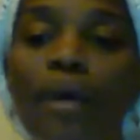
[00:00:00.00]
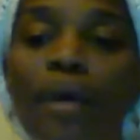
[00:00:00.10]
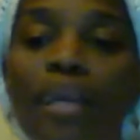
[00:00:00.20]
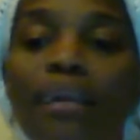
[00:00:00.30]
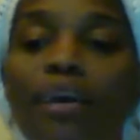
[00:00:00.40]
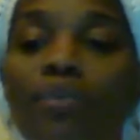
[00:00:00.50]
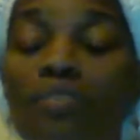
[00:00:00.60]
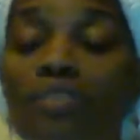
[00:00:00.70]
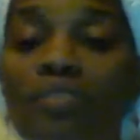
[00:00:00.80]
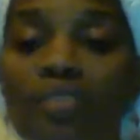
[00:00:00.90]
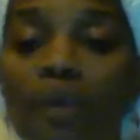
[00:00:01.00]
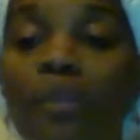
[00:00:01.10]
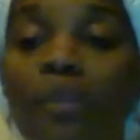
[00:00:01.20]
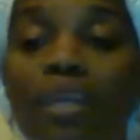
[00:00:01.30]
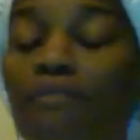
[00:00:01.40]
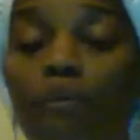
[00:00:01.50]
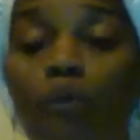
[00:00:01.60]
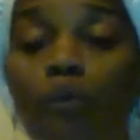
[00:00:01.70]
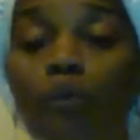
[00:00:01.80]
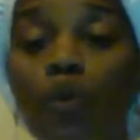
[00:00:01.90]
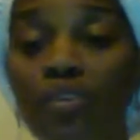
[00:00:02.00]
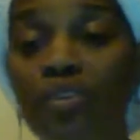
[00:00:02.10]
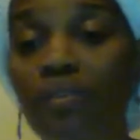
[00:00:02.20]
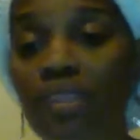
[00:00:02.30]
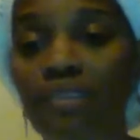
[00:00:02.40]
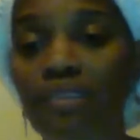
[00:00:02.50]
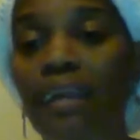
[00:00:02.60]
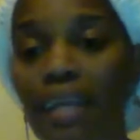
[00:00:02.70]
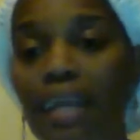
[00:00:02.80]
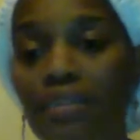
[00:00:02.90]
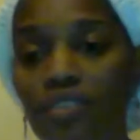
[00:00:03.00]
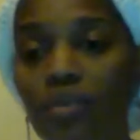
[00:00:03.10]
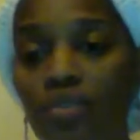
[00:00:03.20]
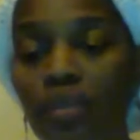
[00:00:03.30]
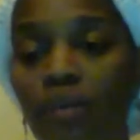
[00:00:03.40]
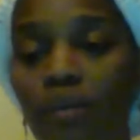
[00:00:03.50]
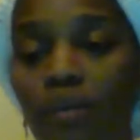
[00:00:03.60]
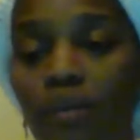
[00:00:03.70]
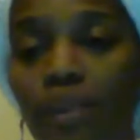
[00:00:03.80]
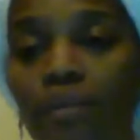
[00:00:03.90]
it goes into something even more serious, like a cancer or something.